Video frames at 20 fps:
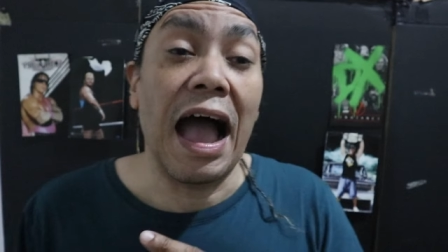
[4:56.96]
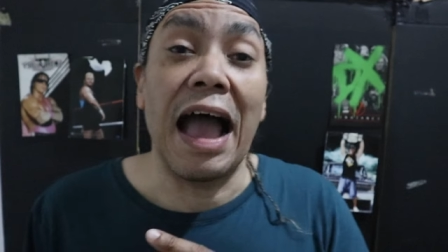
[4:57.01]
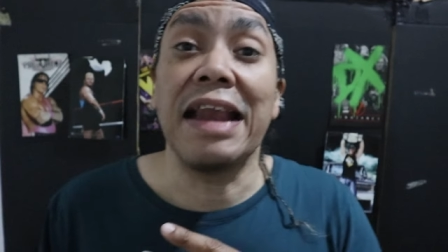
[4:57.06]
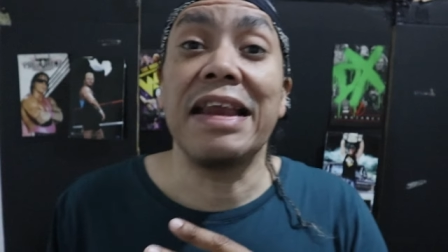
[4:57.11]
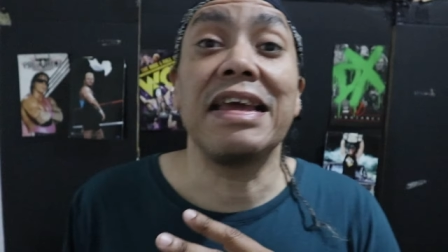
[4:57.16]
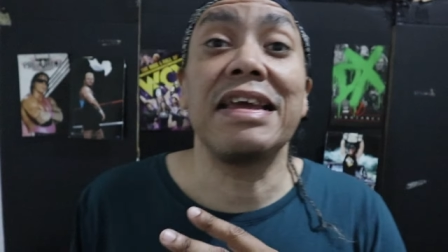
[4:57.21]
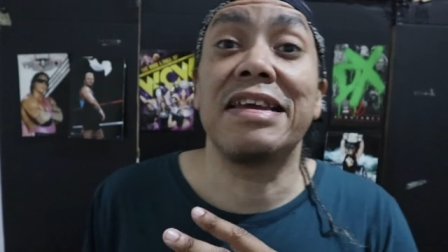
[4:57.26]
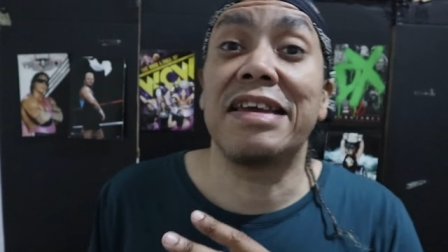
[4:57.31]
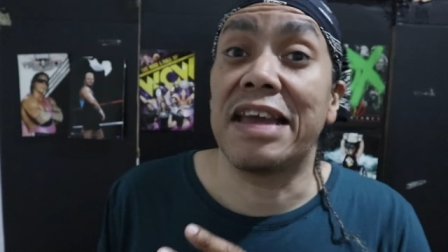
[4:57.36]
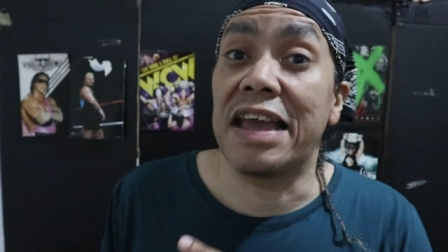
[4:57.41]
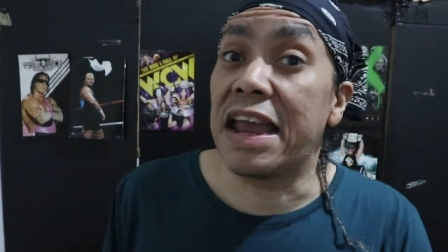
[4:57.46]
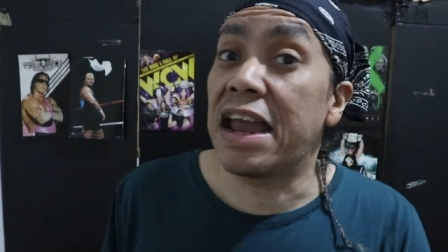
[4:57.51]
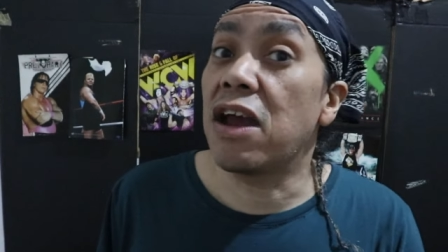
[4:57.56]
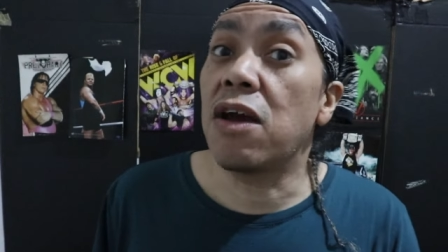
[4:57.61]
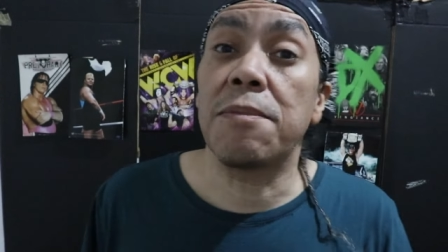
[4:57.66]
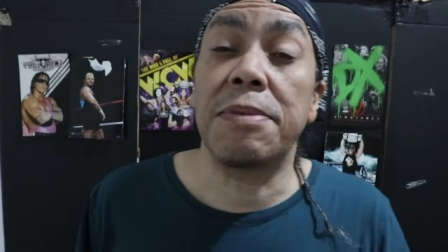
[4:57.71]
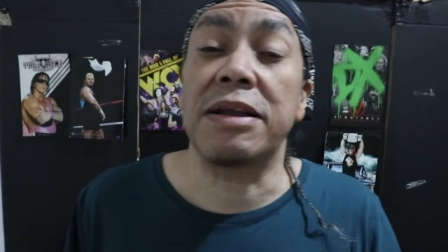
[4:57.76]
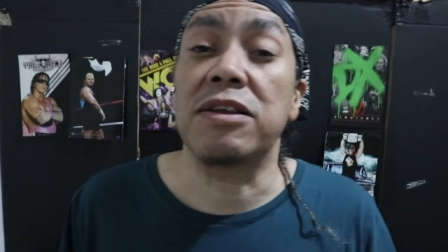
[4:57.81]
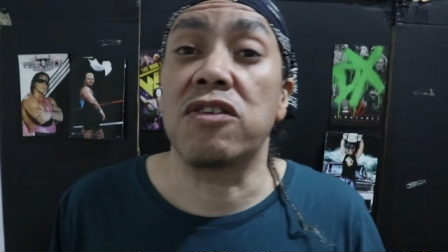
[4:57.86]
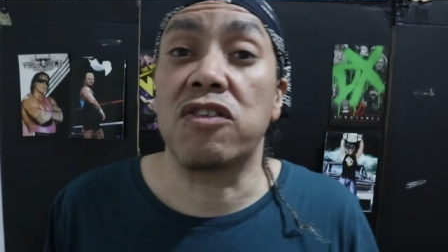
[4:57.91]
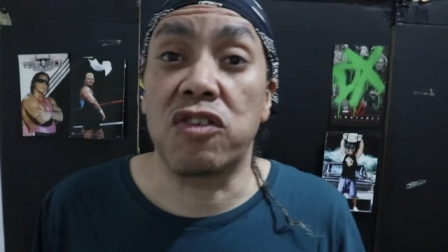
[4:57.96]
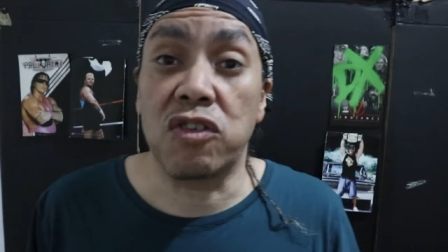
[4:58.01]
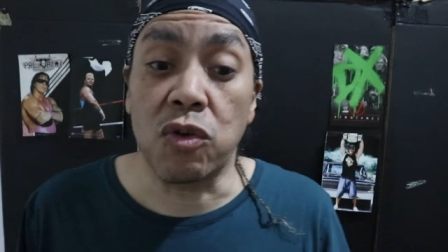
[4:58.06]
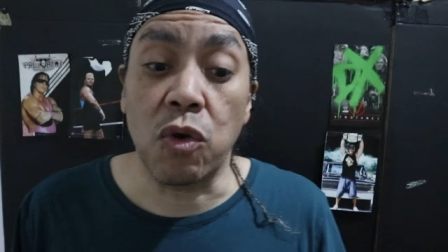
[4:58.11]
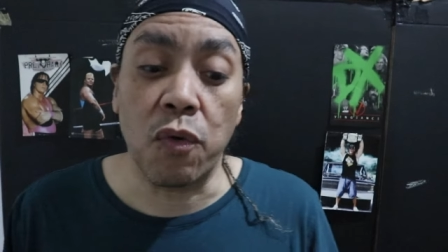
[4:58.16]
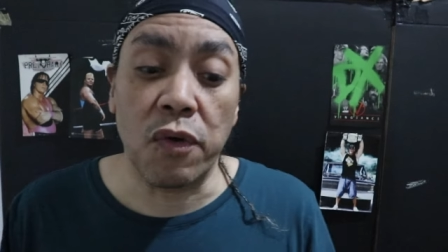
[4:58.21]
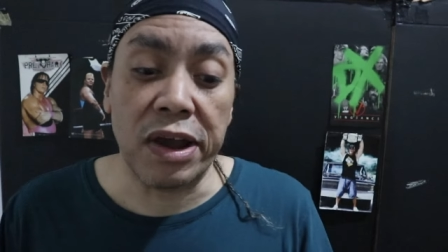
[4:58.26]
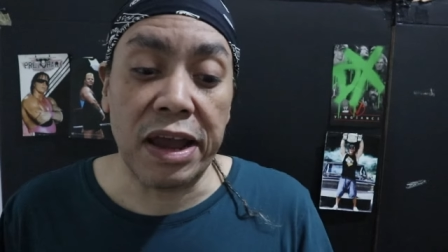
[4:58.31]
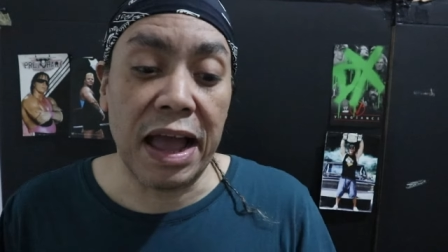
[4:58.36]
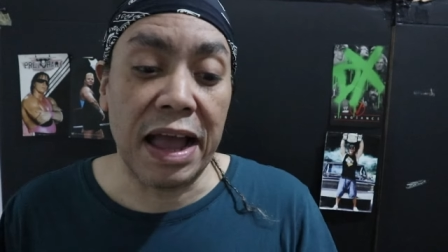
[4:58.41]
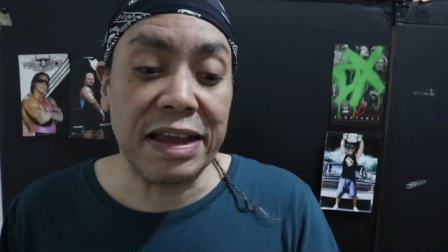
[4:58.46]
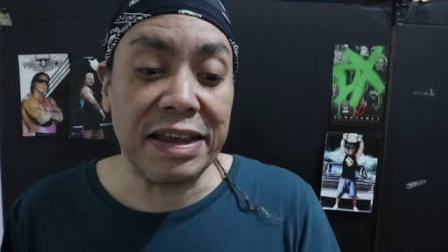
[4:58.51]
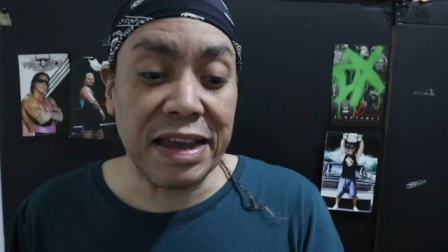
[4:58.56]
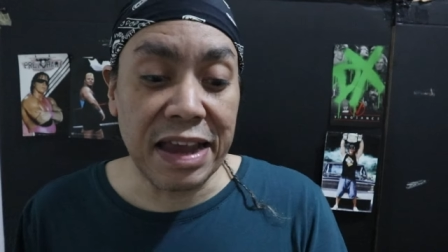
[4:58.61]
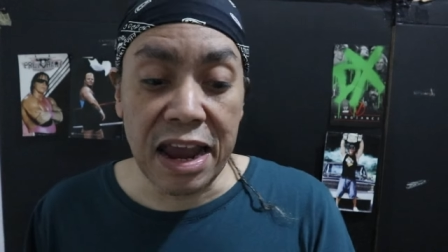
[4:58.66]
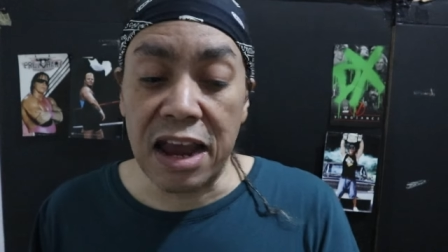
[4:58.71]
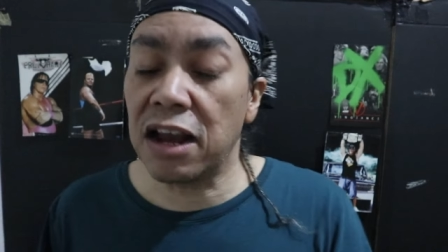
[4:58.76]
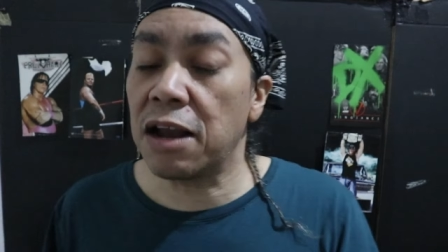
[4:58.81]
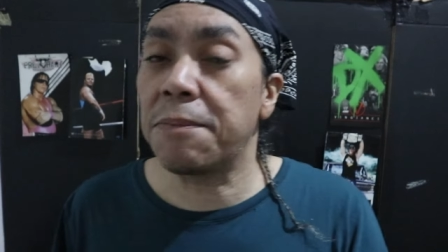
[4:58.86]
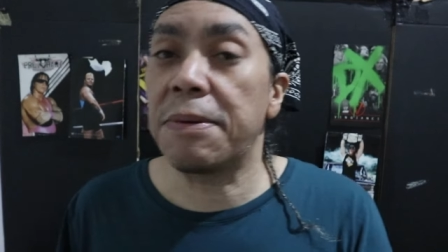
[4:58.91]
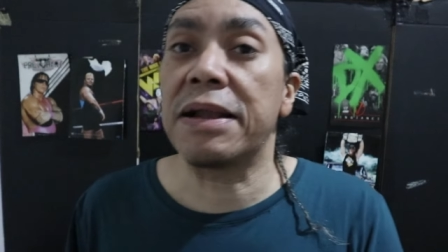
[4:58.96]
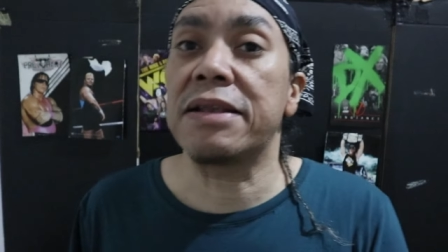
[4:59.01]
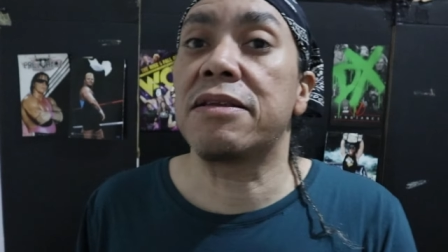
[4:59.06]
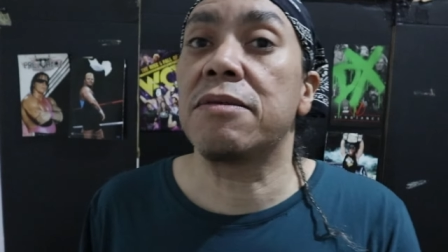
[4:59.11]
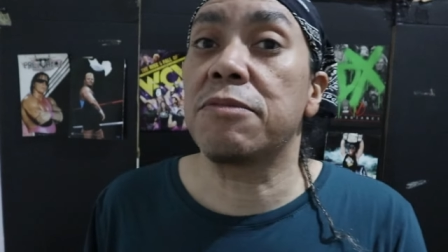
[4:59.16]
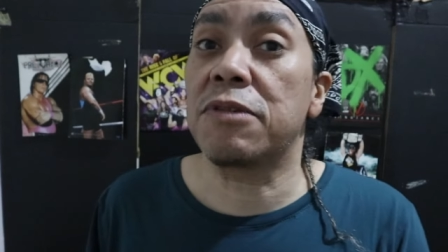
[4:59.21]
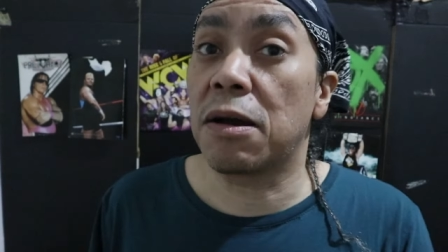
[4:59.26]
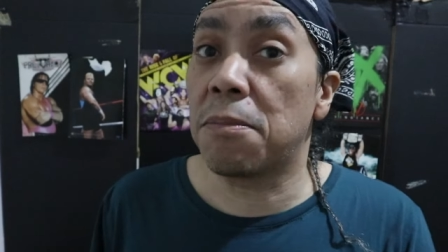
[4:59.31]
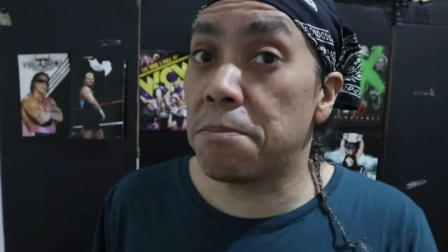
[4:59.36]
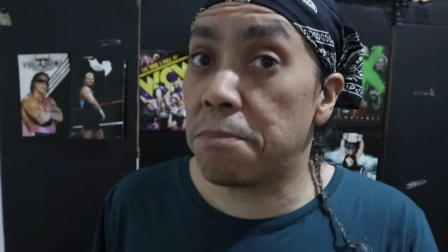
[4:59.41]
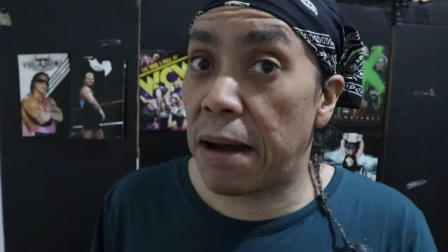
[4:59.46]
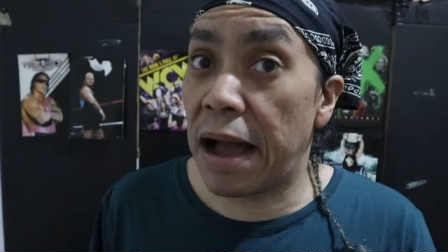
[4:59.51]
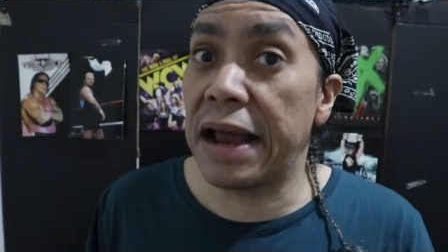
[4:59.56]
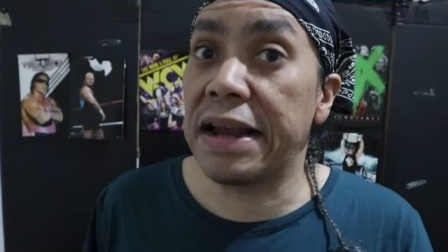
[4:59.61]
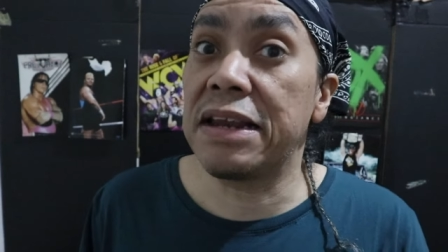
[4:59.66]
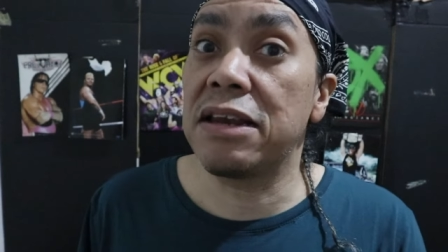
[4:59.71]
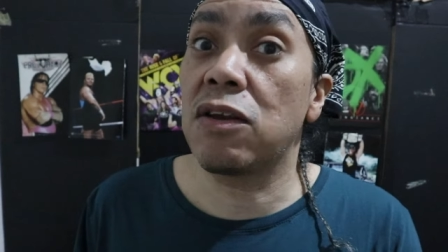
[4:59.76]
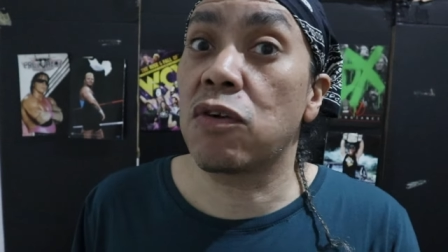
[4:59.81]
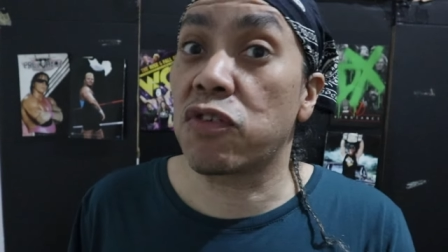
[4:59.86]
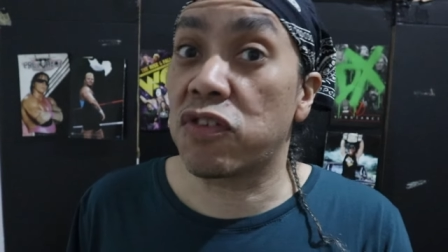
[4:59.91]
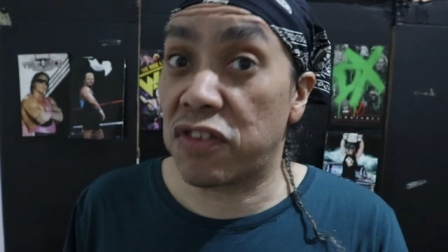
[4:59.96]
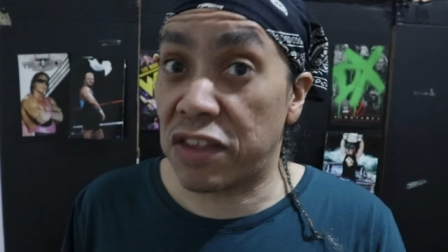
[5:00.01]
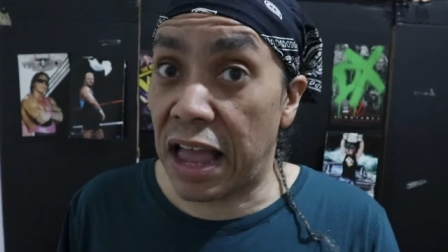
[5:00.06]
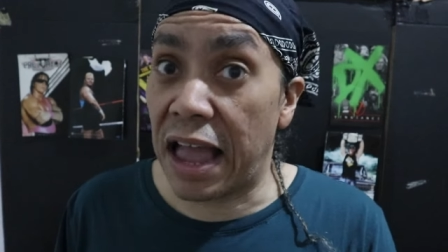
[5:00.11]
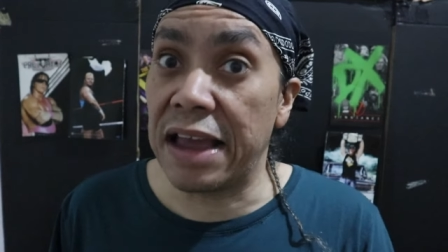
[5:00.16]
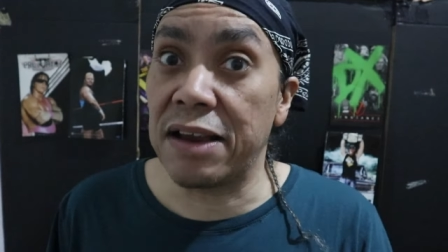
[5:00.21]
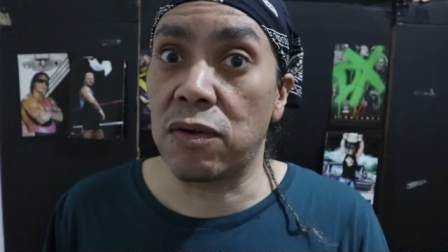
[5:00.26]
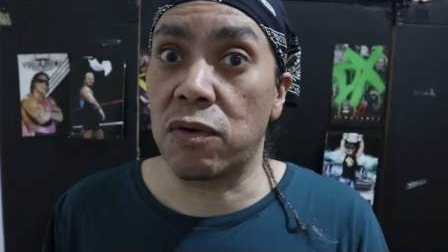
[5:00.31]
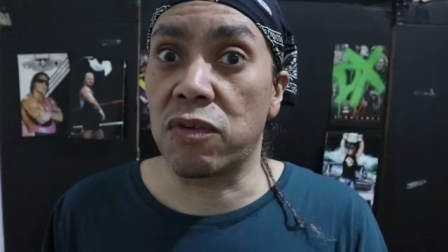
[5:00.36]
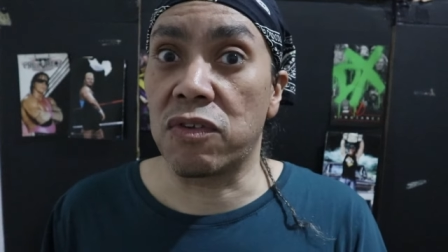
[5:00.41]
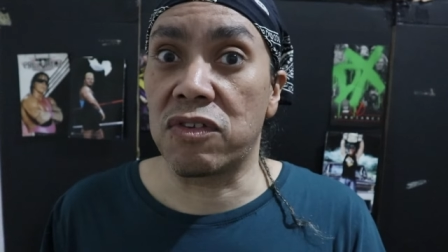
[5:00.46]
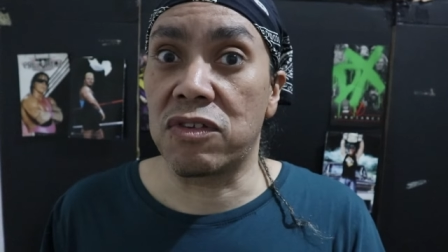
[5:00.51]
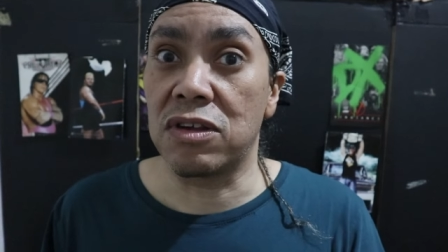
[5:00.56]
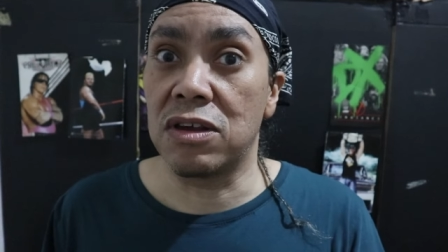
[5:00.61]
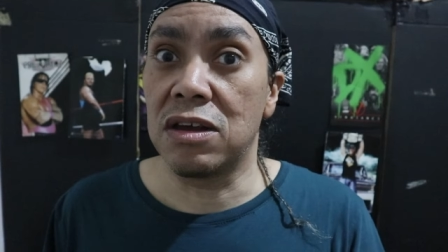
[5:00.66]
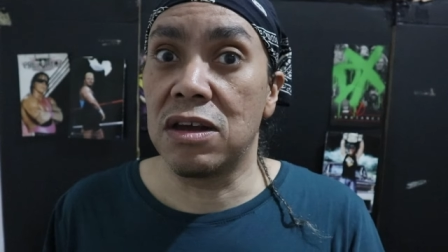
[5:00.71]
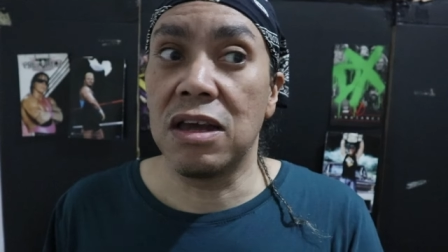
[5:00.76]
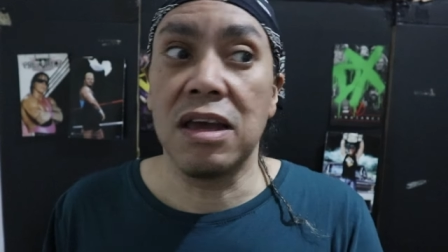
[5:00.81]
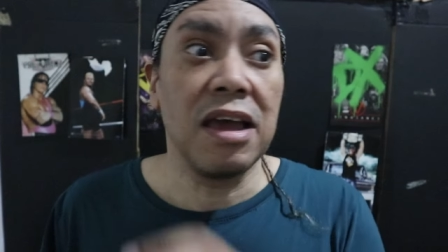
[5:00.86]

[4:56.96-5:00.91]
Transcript: I didn't care about the story, I cared about them combining those titles.